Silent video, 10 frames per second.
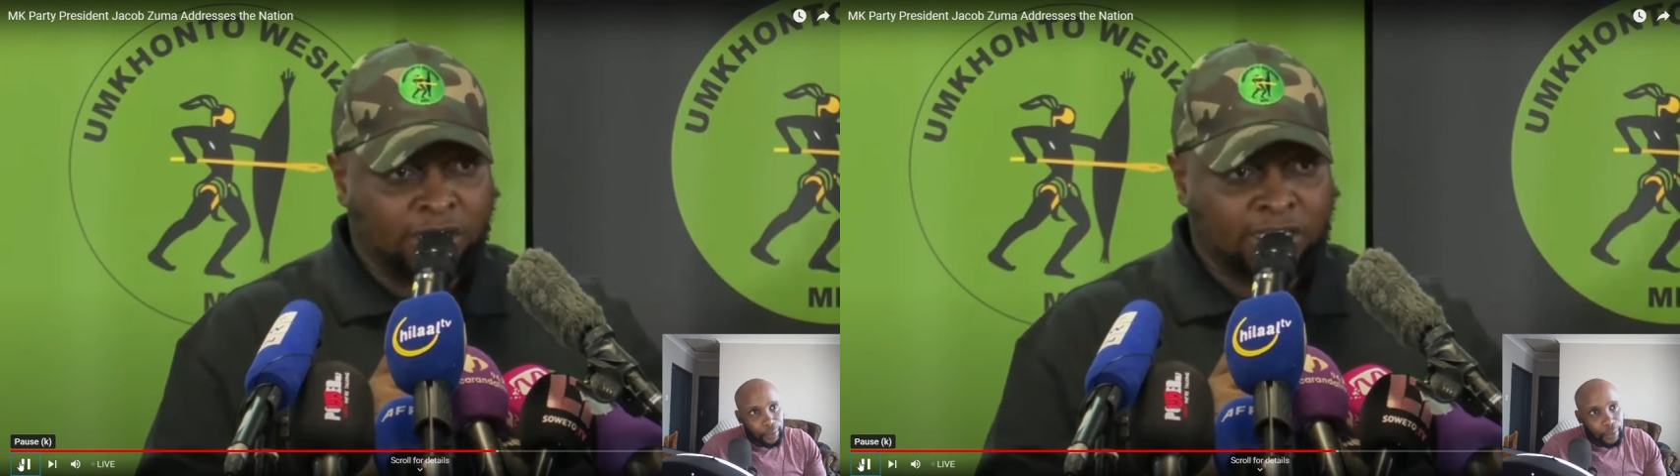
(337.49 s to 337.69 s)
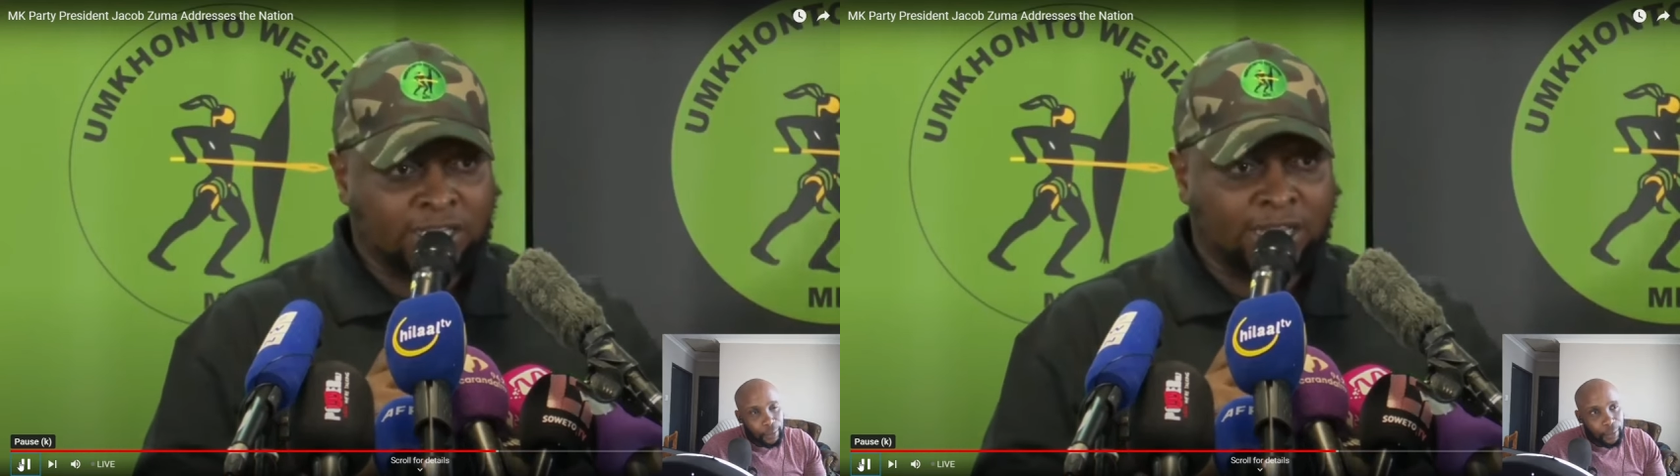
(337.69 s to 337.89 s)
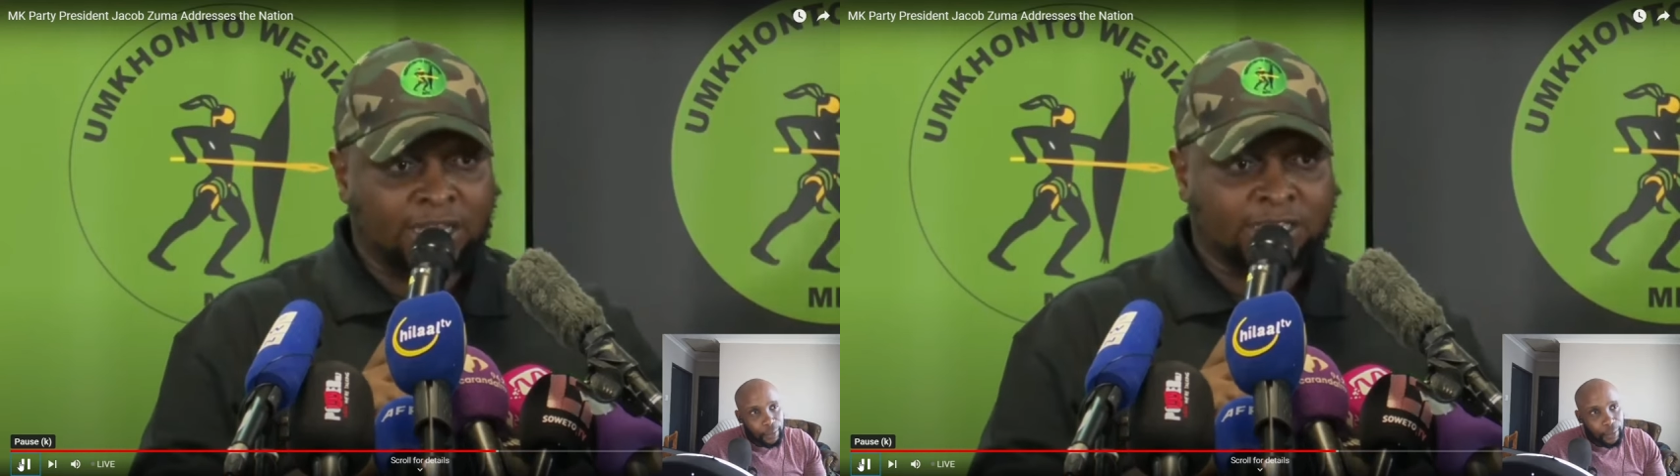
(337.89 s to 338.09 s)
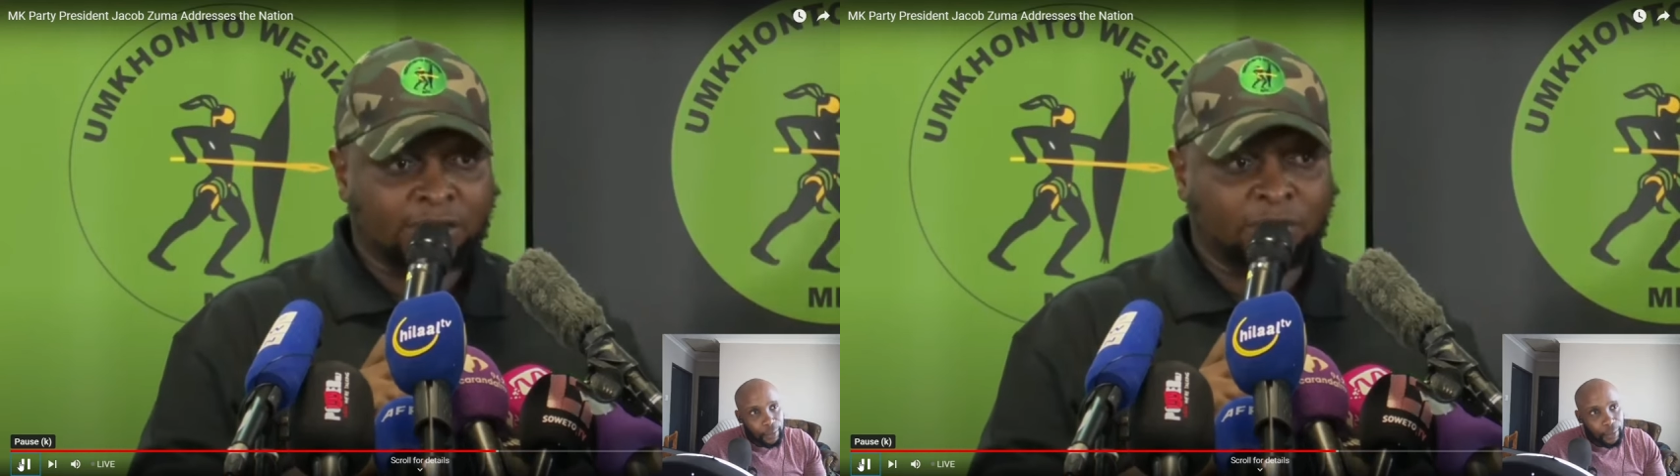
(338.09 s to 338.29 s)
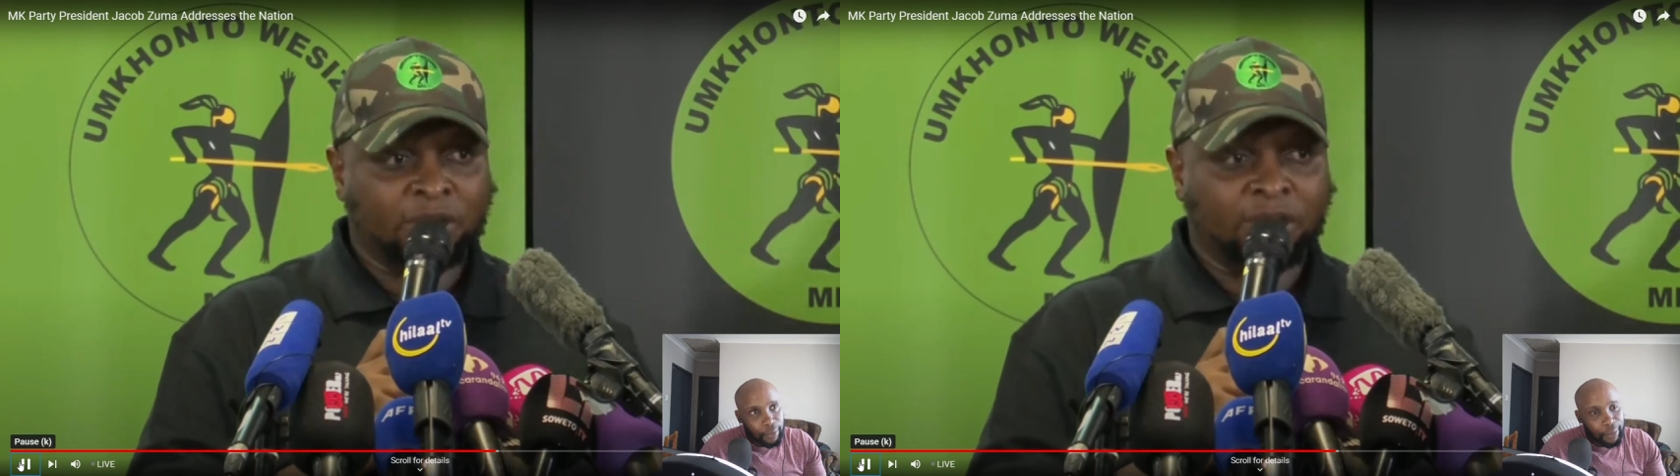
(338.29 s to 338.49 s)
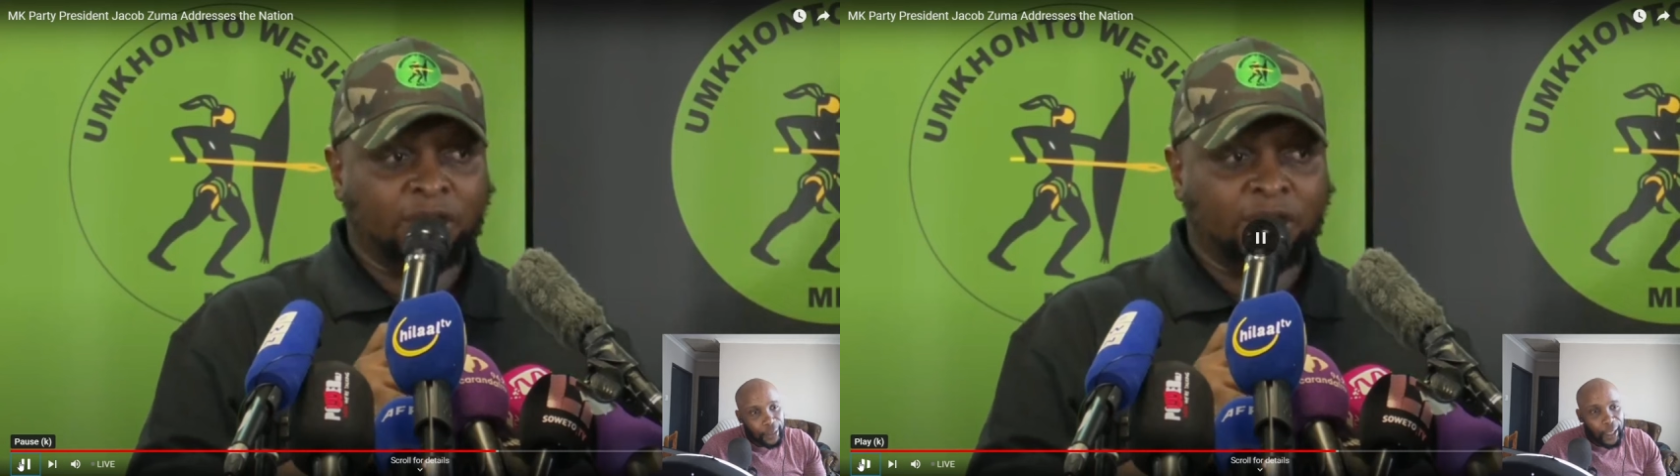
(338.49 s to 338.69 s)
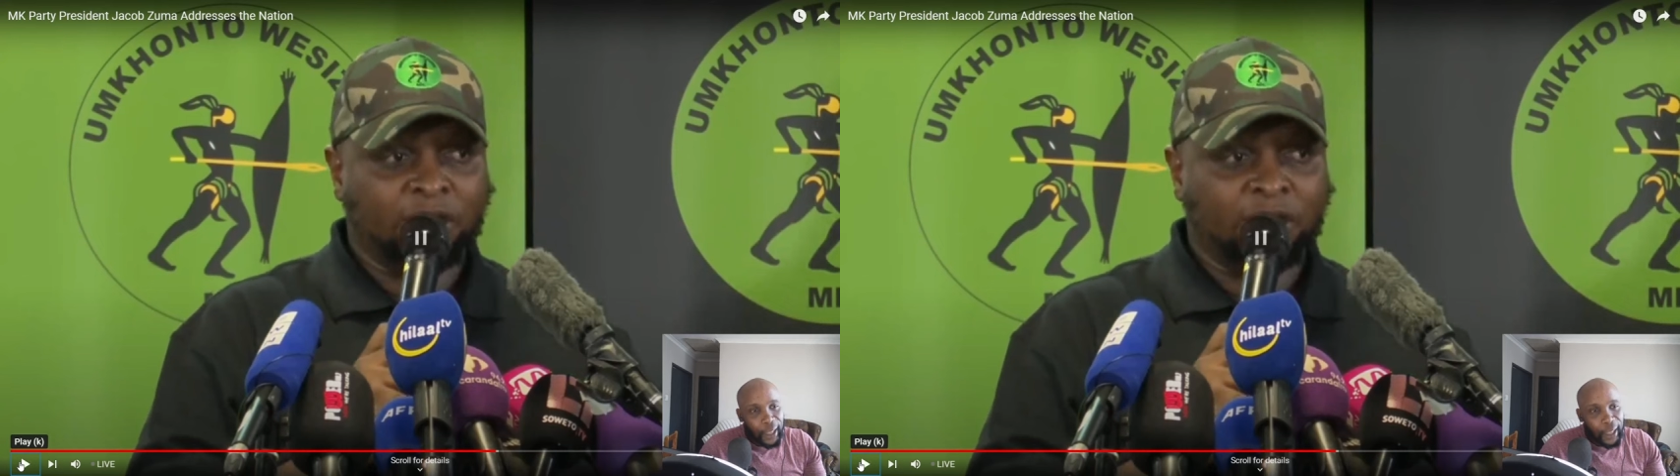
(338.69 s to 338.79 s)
the National Assembly...